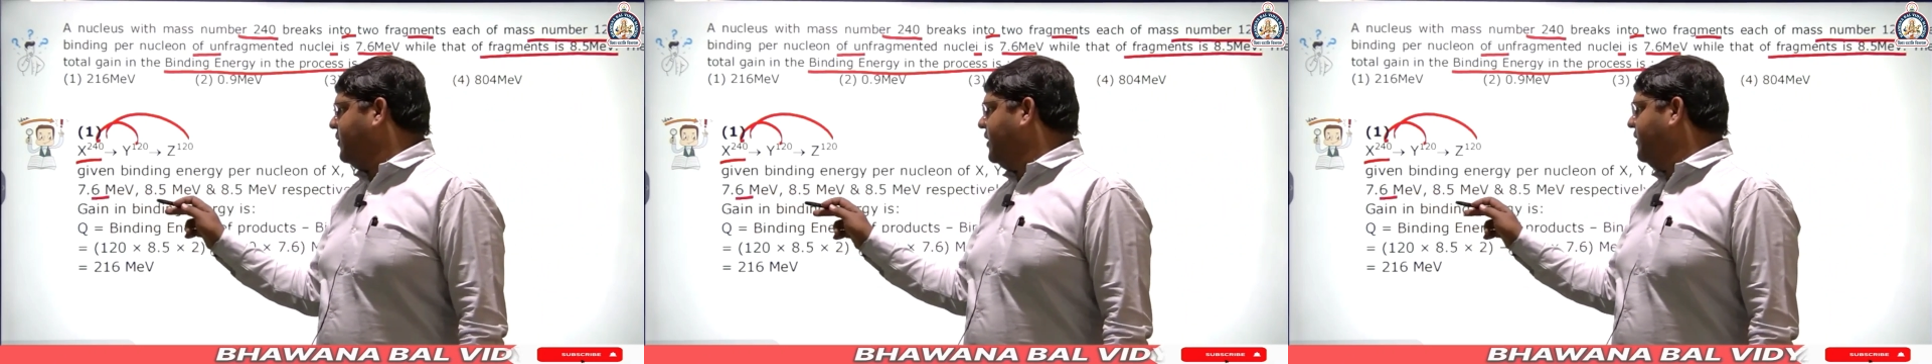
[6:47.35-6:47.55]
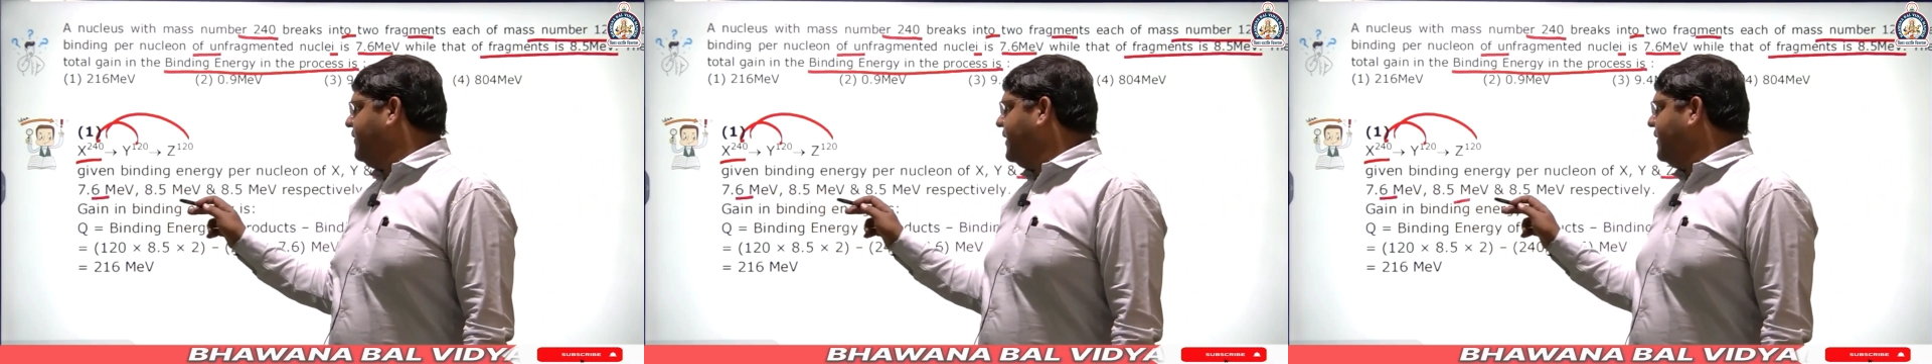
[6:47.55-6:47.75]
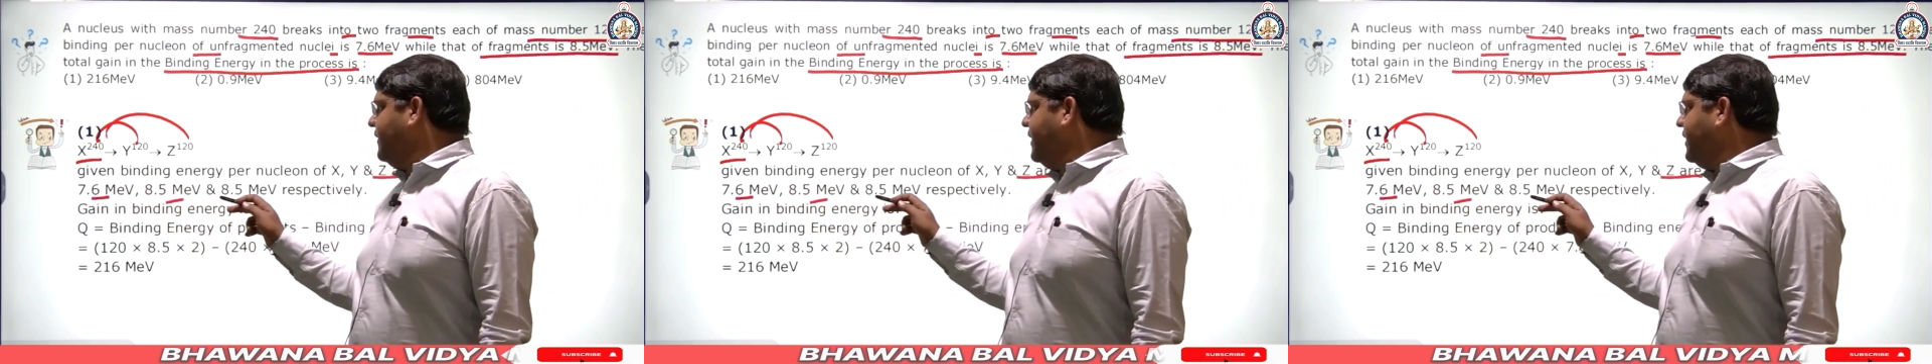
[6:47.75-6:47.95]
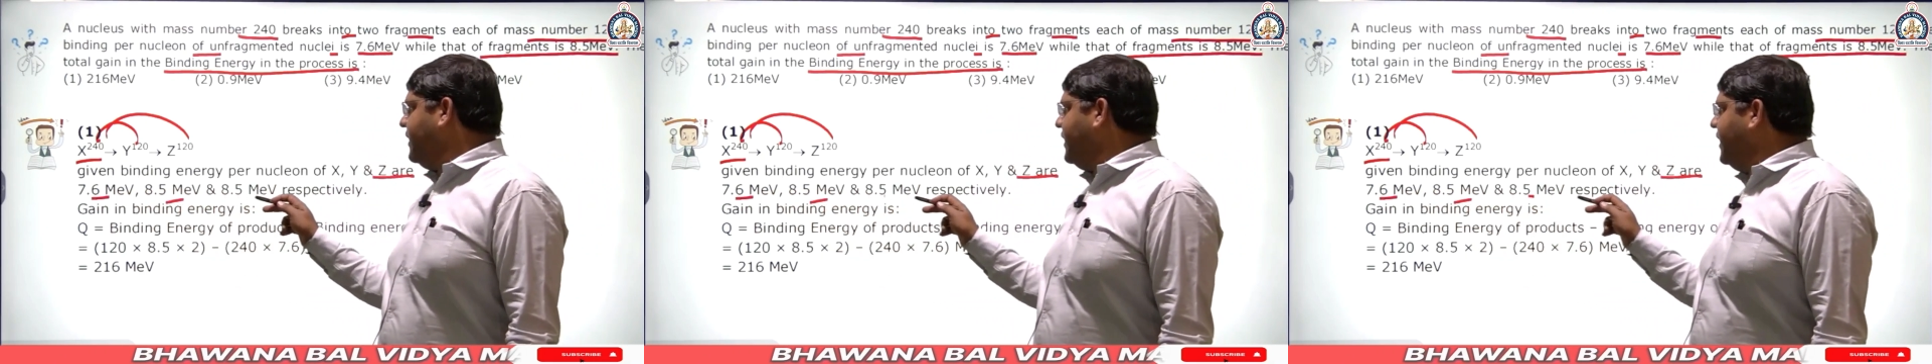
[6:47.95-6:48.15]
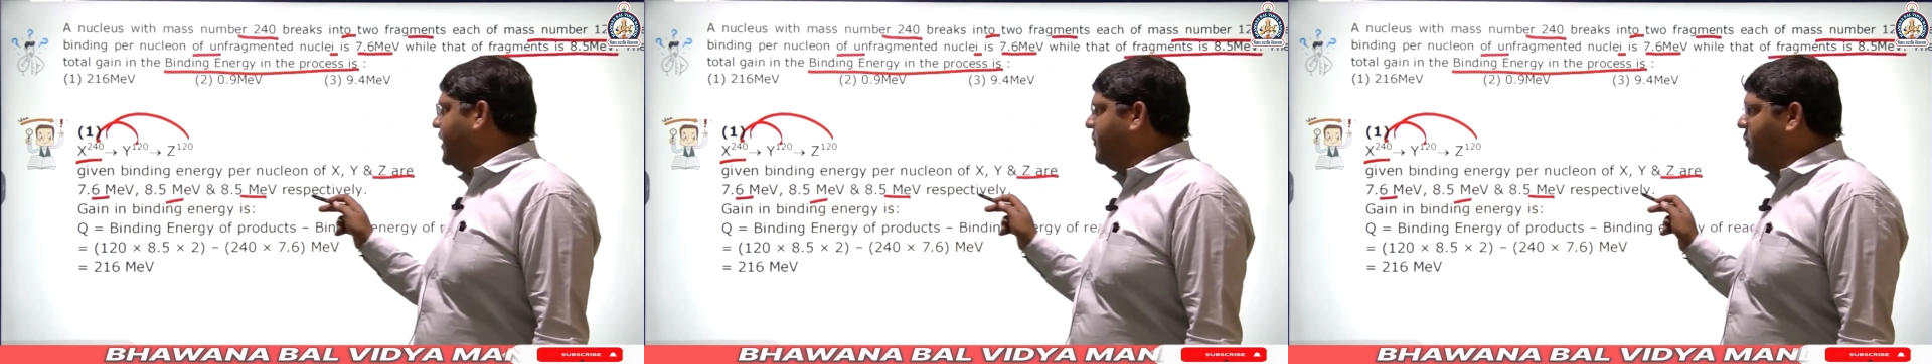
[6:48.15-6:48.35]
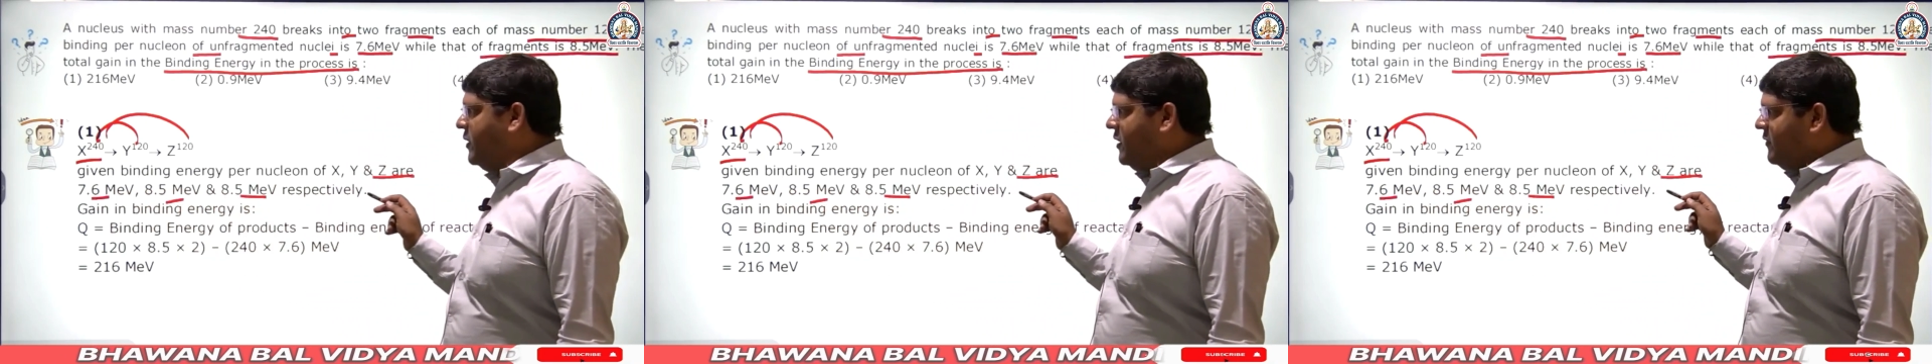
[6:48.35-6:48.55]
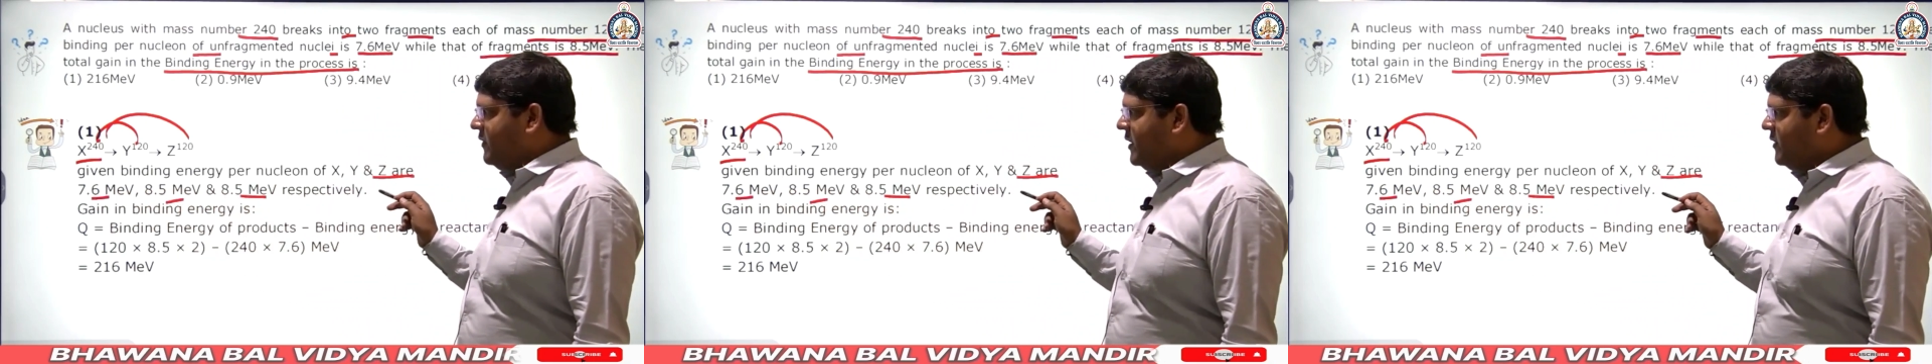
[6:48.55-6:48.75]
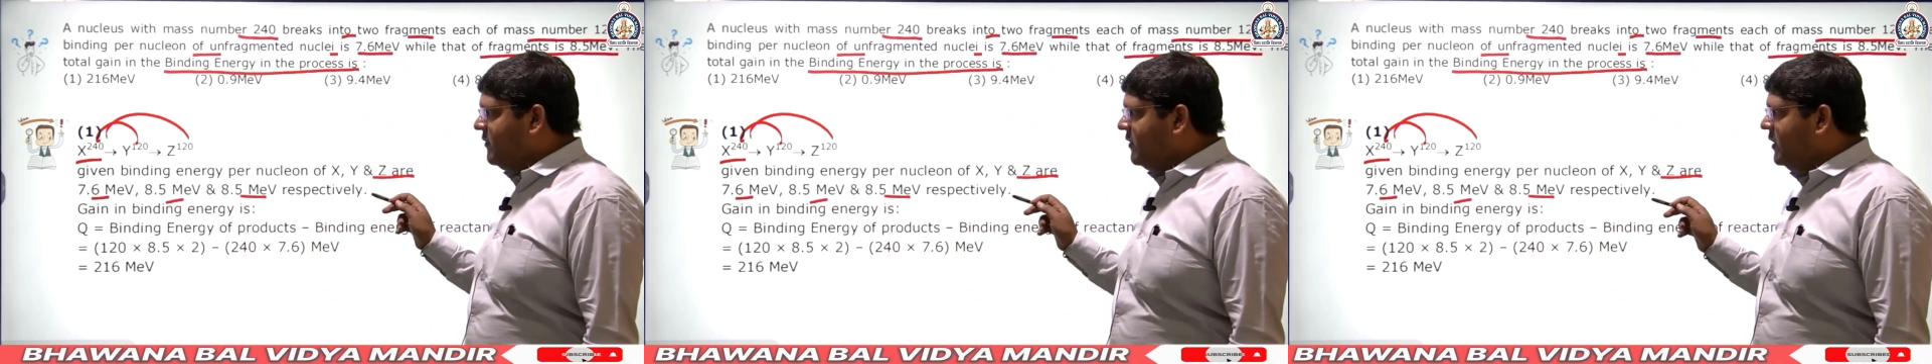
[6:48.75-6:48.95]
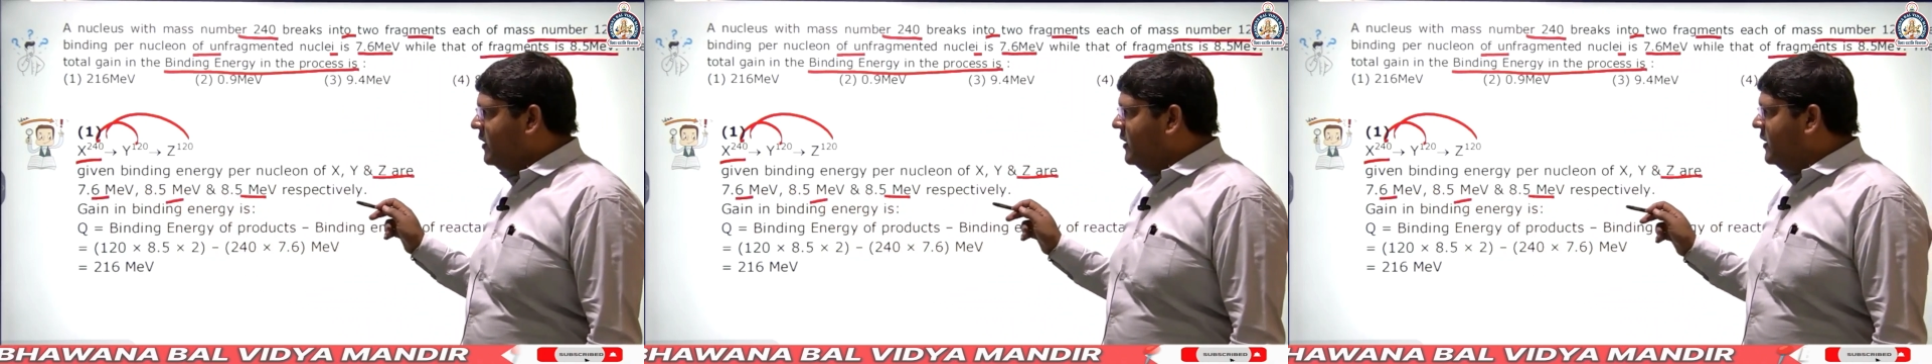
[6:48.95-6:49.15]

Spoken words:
8.5 and 8.5.